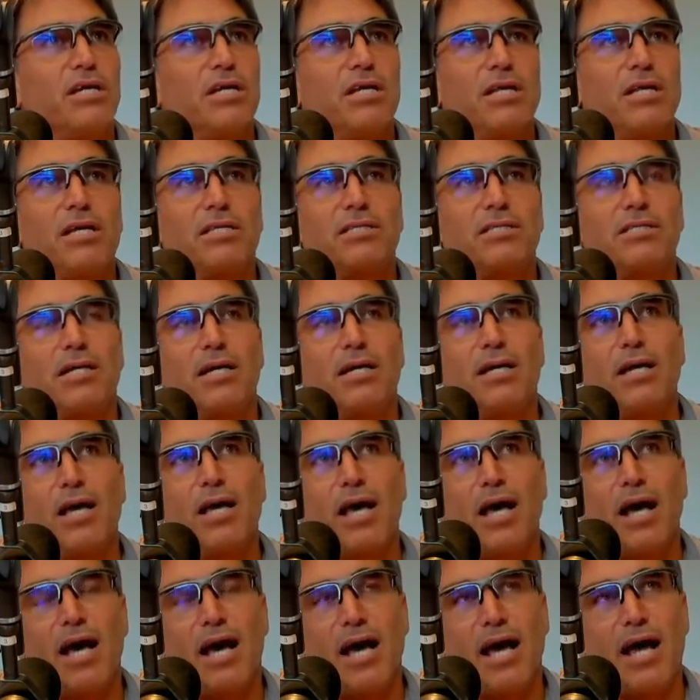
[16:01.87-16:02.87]
There's
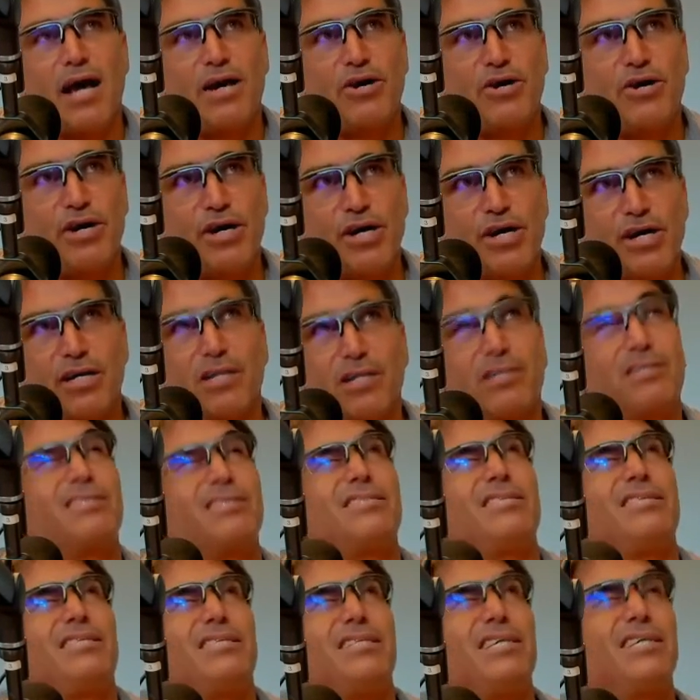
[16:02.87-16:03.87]

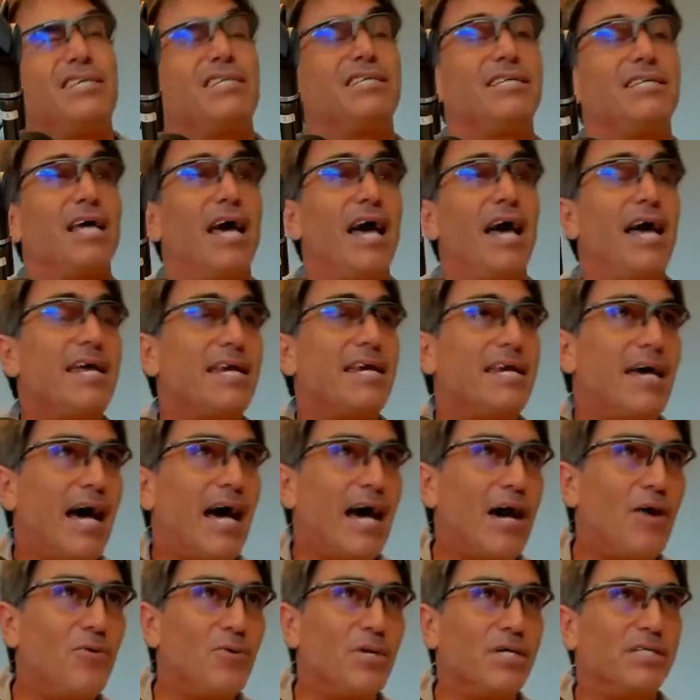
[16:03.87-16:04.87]
168
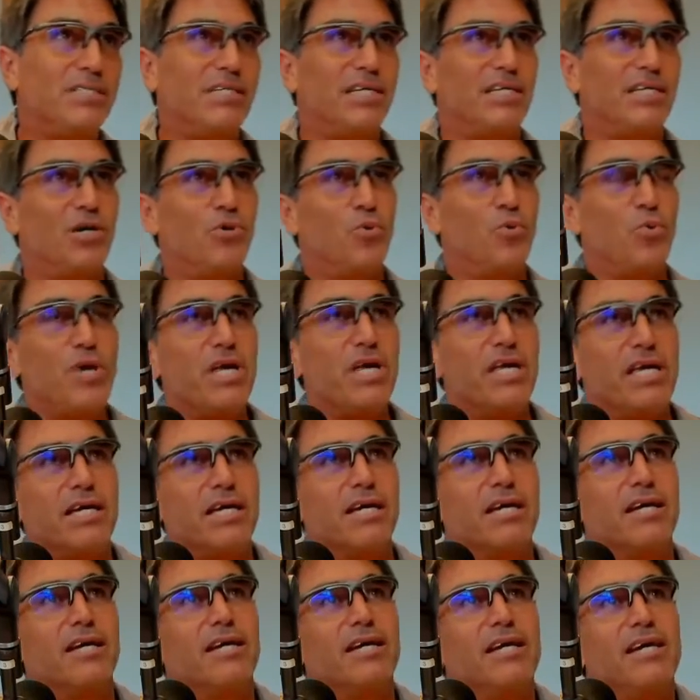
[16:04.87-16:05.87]
hours in a week,